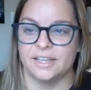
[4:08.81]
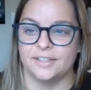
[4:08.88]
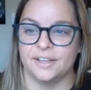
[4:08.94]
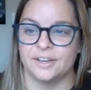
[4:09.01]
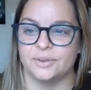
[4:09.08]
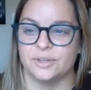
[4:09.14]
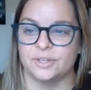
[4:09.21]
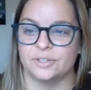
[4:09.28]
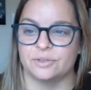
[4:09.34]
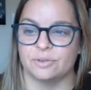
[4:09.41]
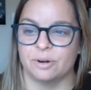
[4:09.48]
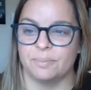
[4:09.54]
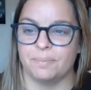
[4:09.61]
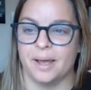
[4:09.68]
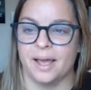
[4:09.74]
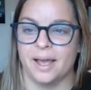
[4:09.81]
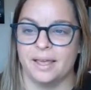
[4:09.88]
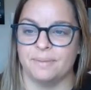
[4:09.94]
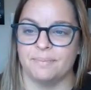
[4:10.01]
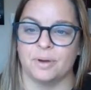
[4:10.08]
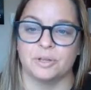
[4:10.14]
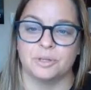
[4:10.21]
And then you can sort
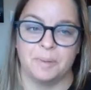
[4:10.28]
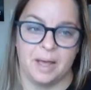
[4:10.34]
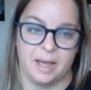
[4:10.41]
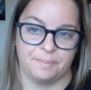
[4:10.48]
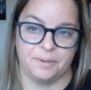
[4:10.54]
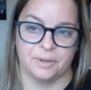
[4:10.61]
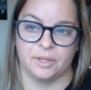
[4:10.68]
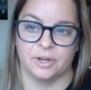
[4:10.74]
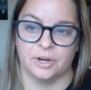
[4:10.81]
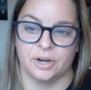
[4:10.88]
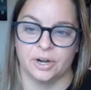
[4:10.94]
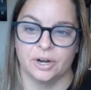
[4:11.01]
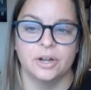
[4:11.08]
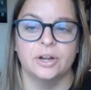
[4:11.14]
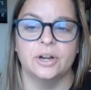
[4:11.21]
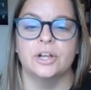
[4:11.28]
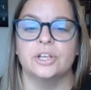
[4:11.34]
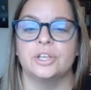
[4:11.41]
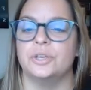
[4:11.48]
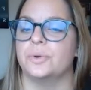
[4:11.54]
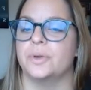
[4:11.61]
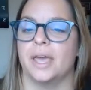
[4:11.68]
by most popular.
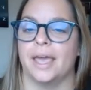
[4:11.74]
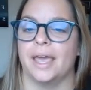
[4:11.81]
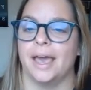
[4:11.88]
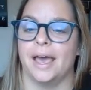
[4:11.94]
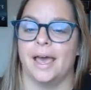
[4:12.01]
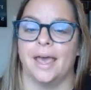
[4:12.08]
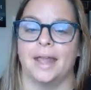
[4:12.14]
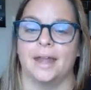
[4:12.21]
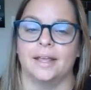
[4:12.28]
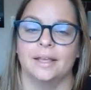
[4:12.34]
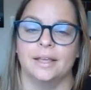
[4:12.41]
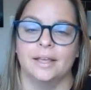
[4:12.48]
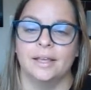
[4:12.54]
You can